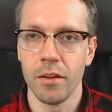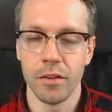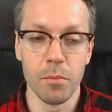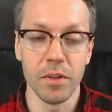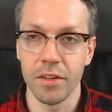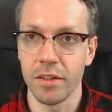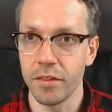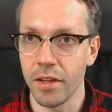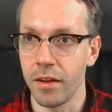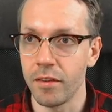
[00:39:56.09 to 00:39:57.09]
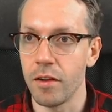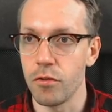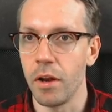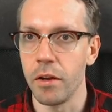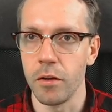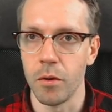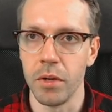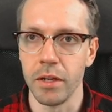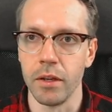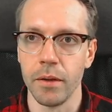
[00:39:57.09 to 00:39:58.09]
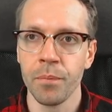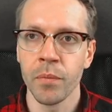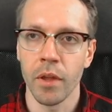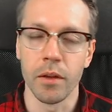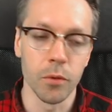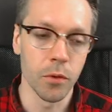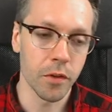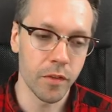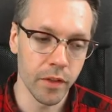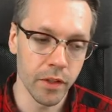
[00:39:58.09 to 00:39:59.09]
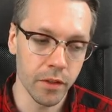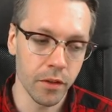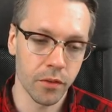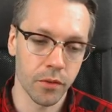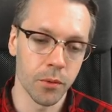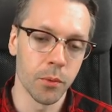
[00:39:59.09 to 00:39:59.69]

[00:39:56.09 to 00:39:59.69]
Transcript: They misunderstand sensuality completely and do not see it through